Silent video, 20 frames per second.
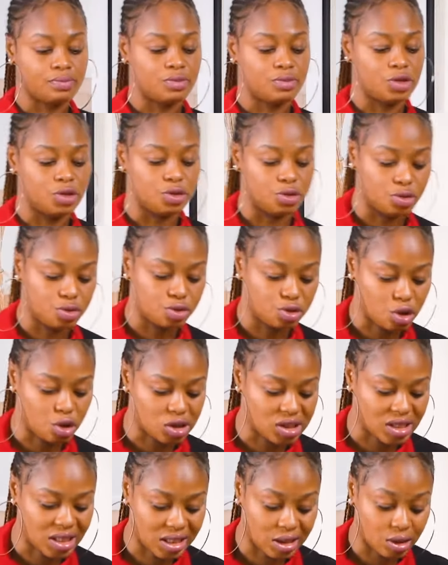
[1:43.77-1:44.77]
you know, just
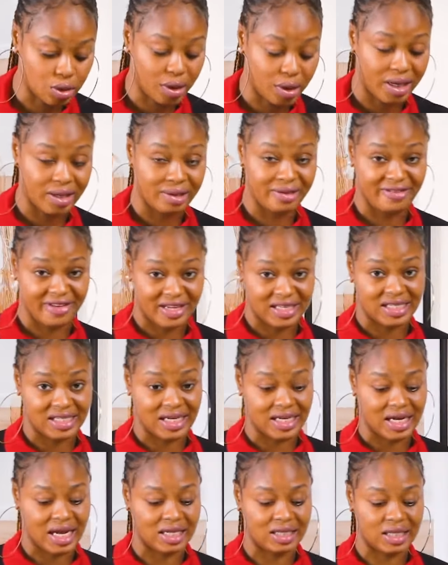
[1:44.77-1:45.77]
a little
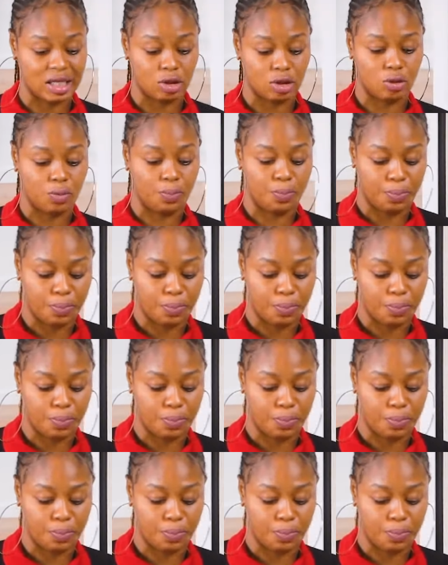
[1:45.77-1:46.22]
elevated, and then you